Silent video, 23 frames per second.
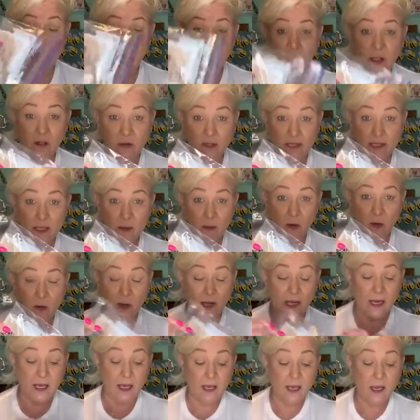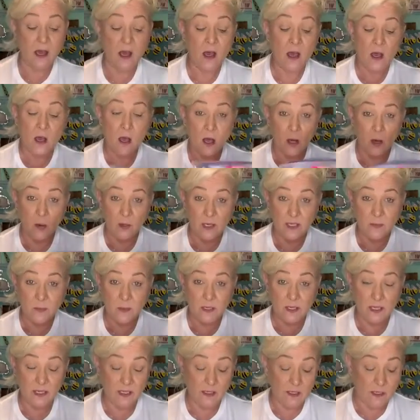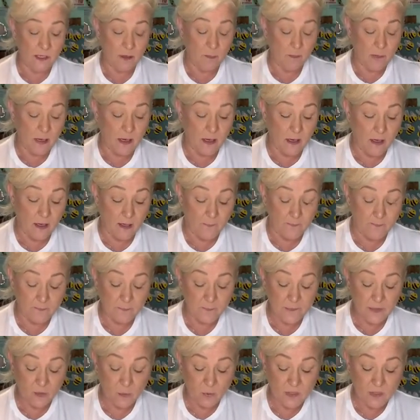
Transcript: I use some already. Always put it in a, um,